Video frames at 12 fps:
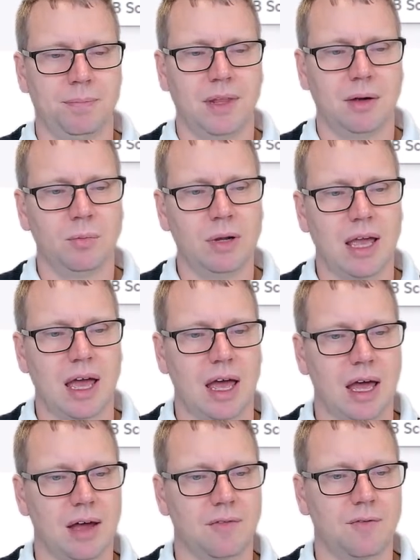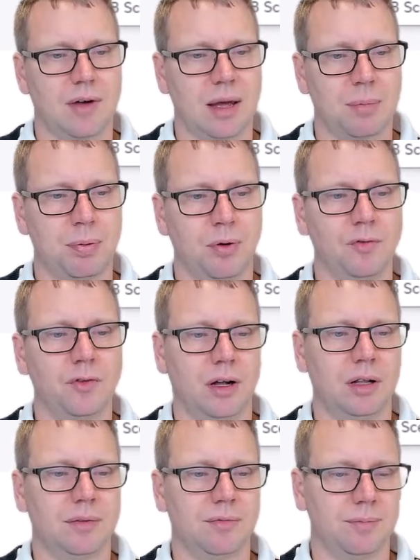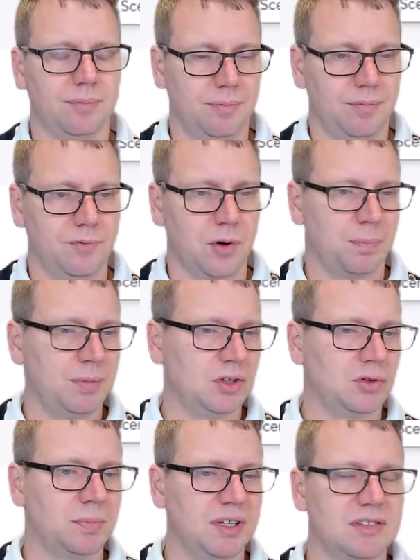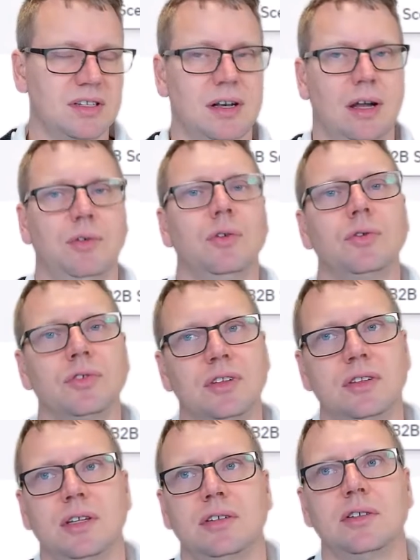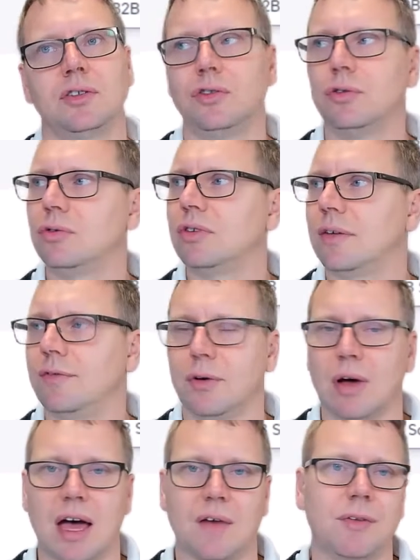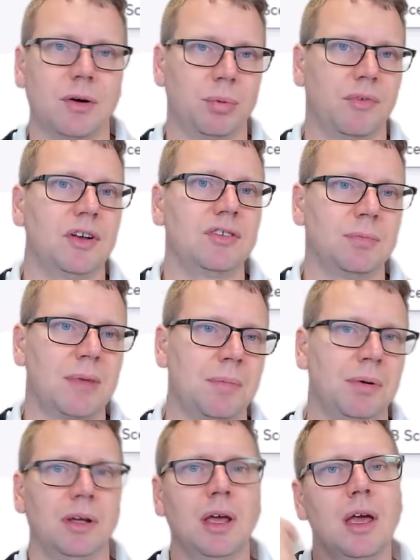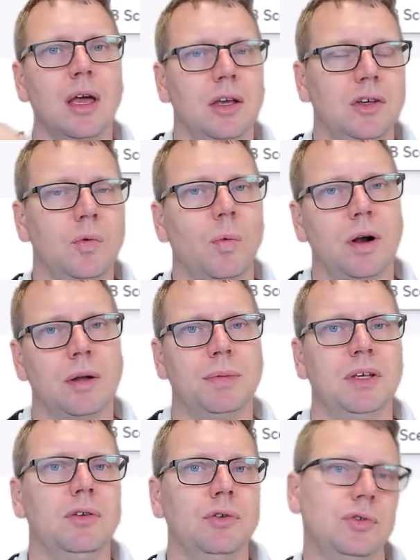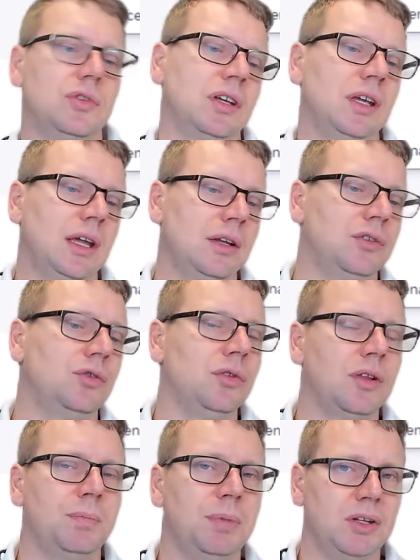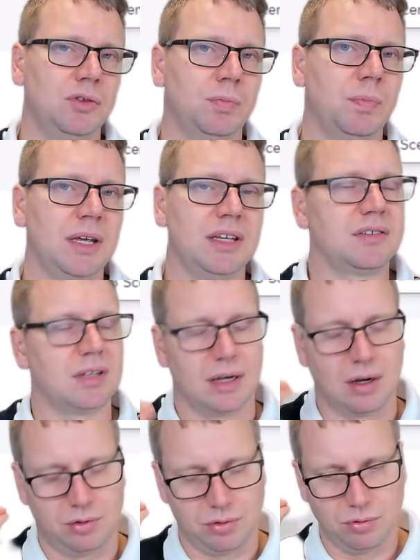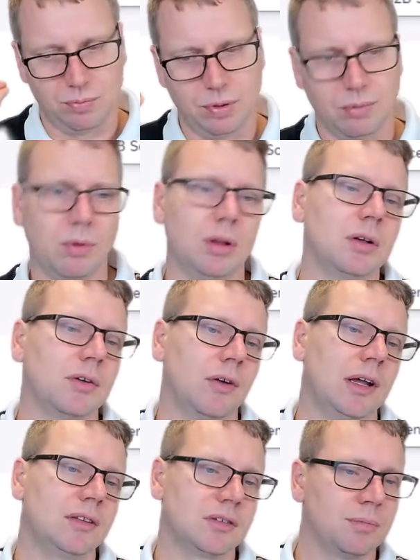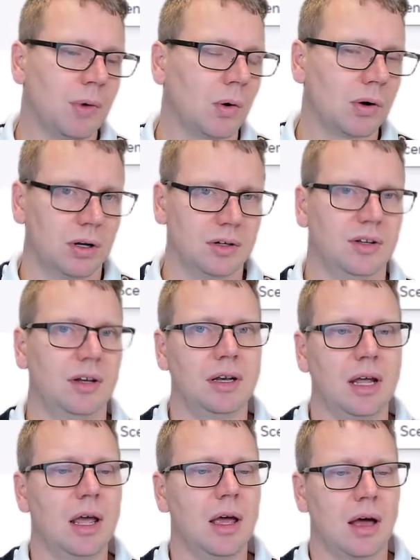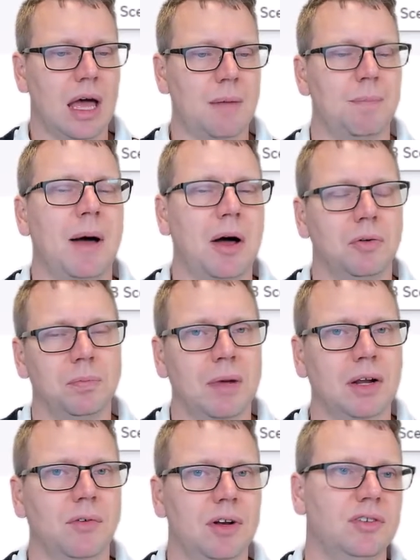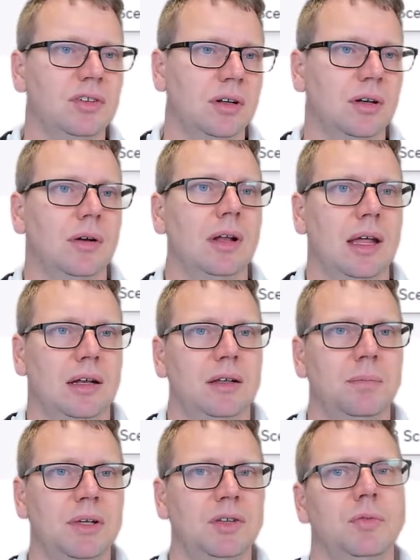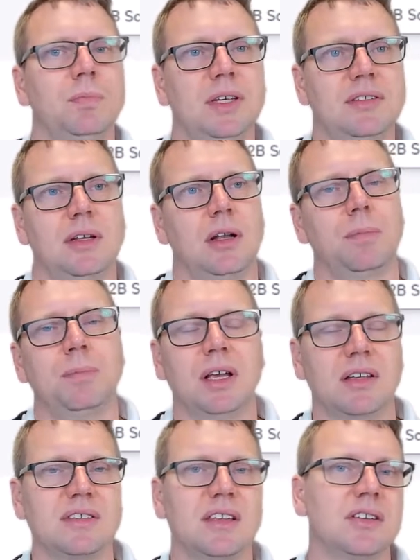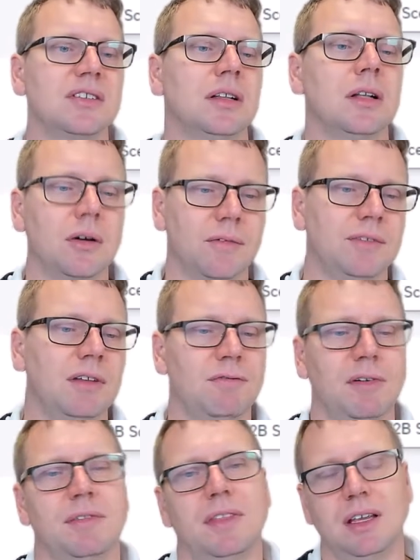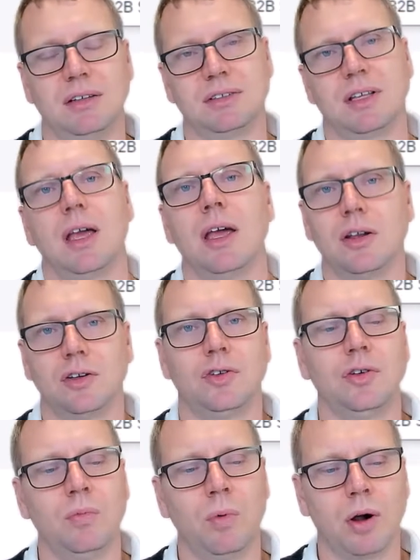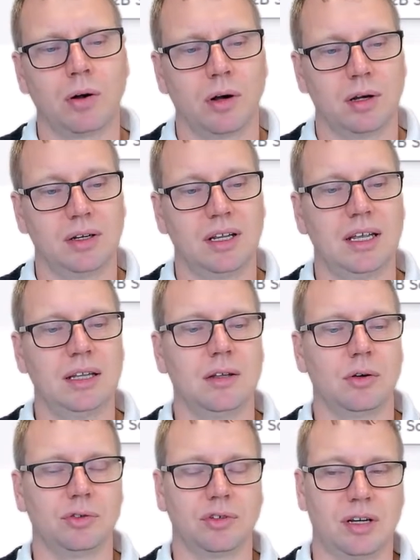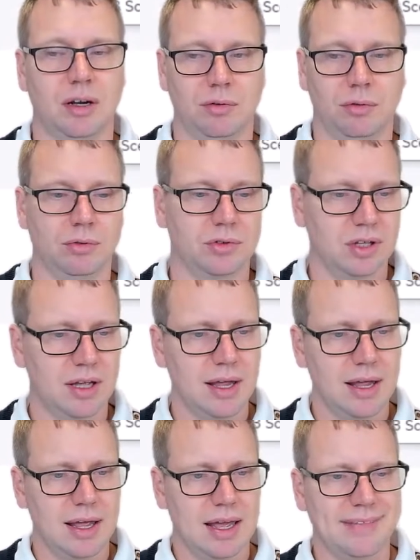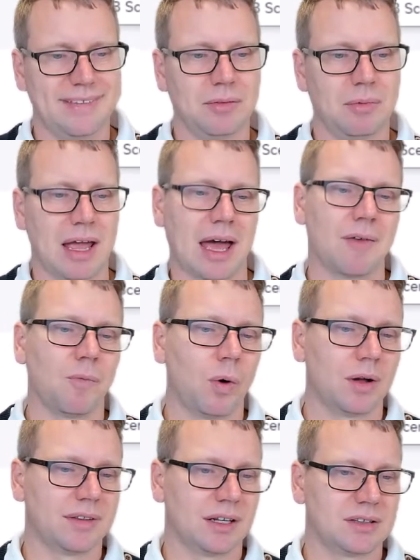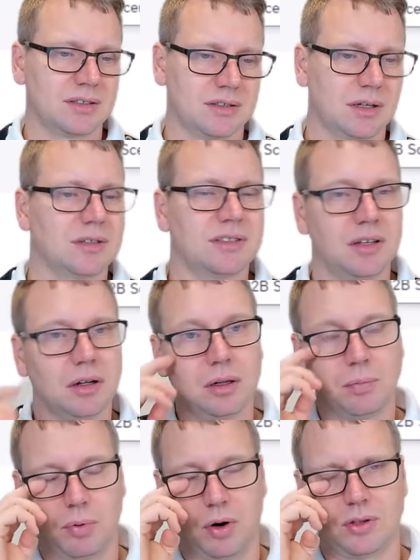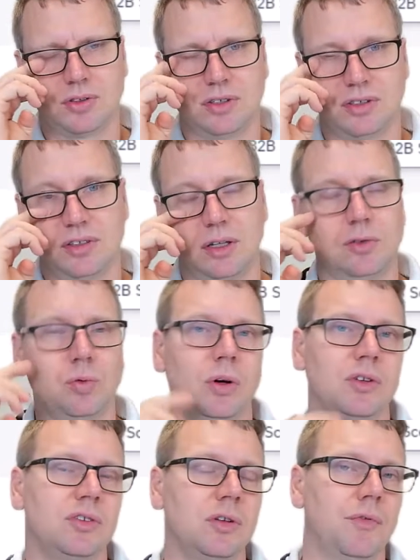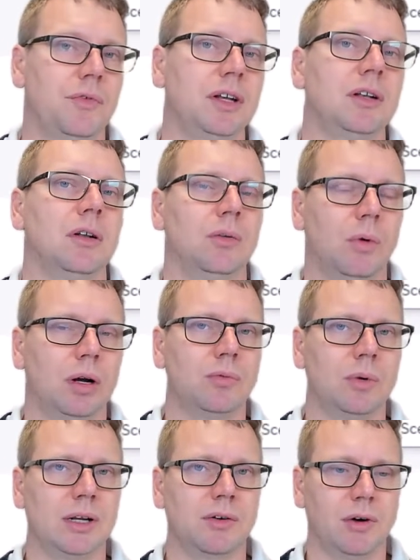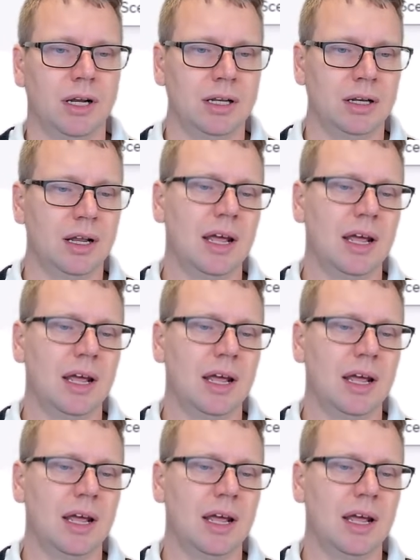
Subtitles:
We have a profile for B2B scenarios. This is used if you have an operation mapping you want to be using into the B2B scenario. We will create some more content about migration and the B2B setup, because there's a lot of different things to work on in those scenarios. And then we have one that's a single process. This was the original one we created.